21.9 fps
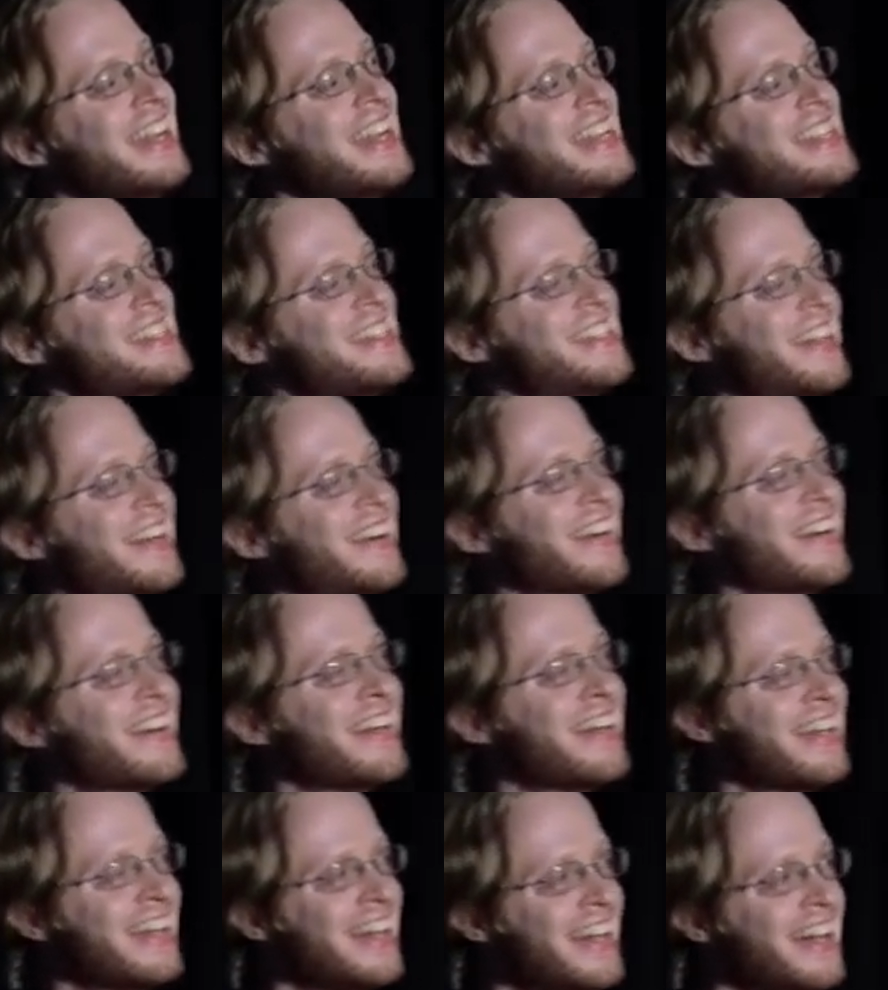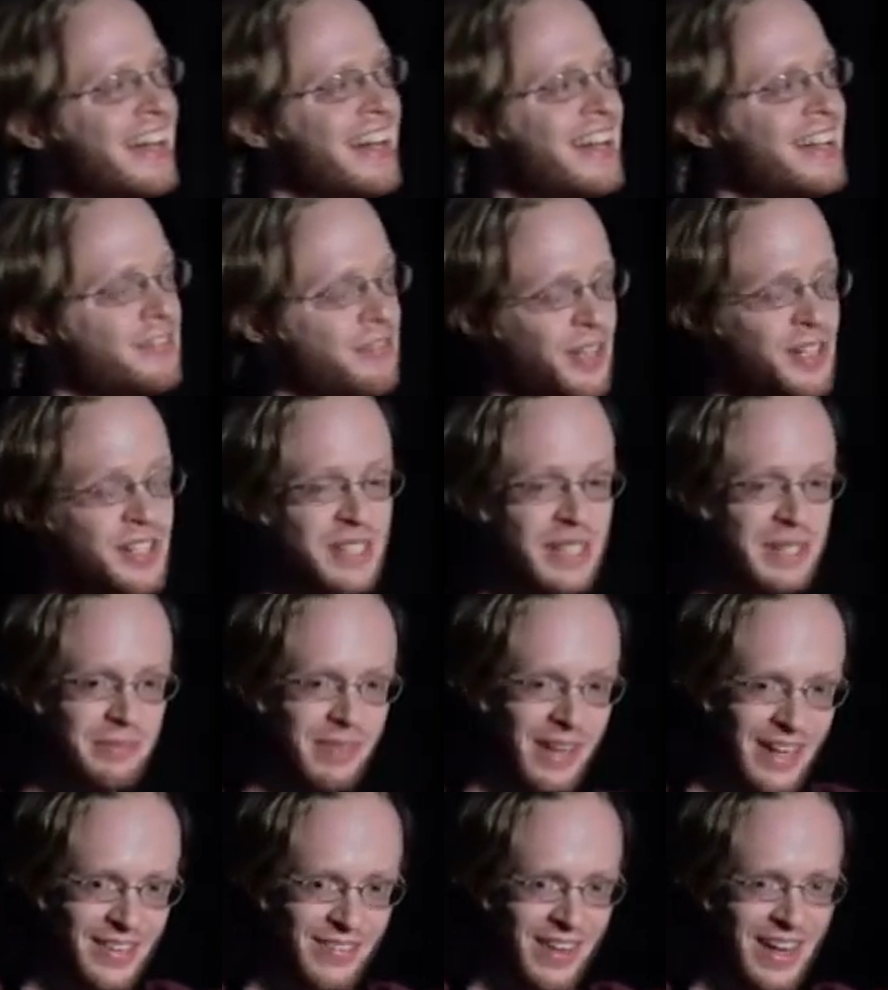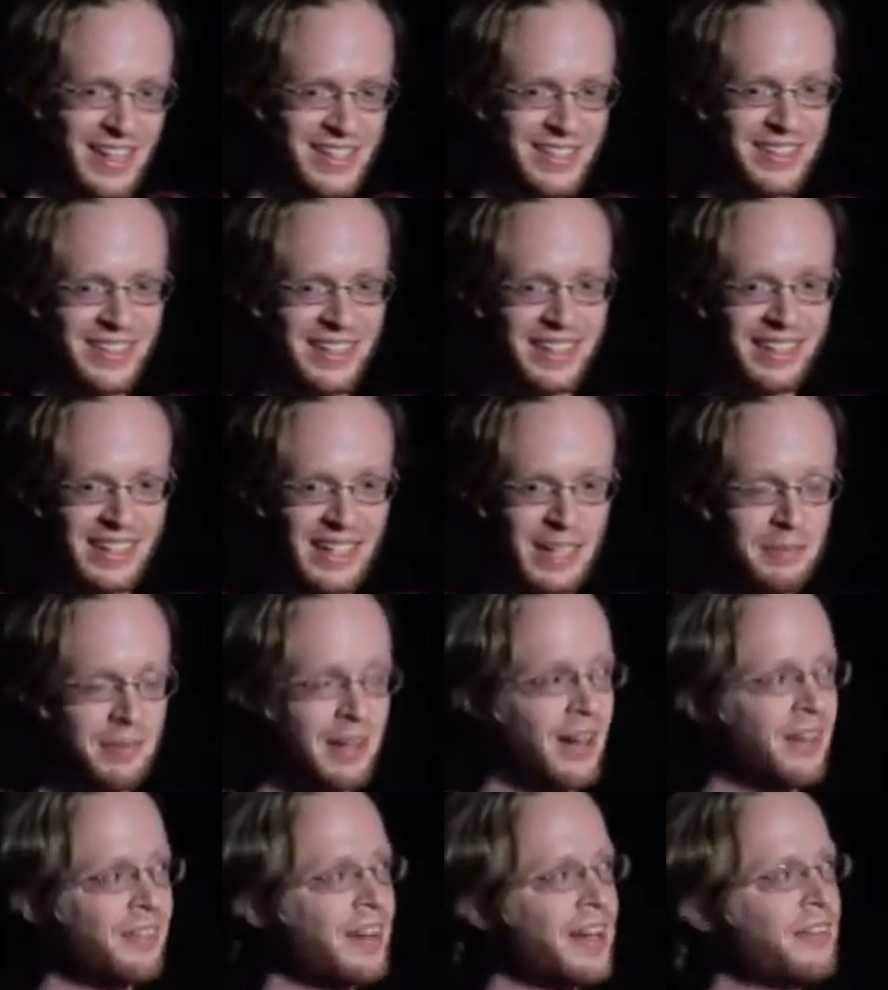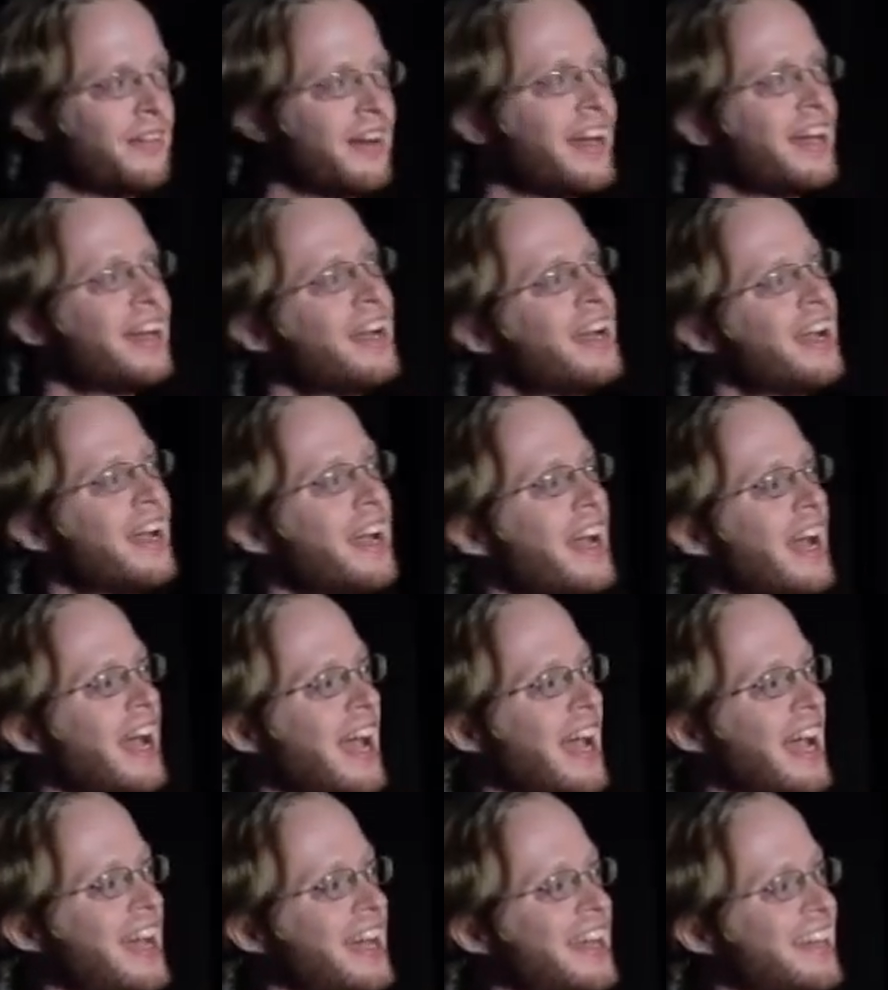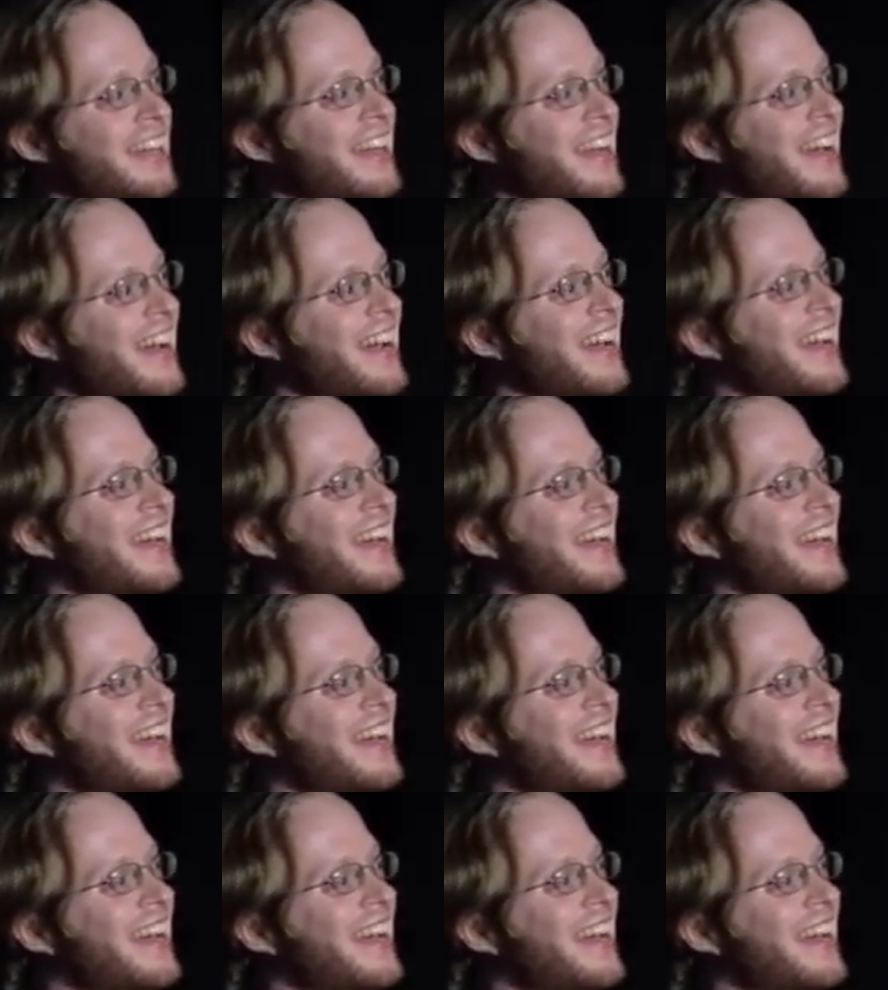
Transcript: so fortunately, my advisor didn't kick me out right away. And, uh,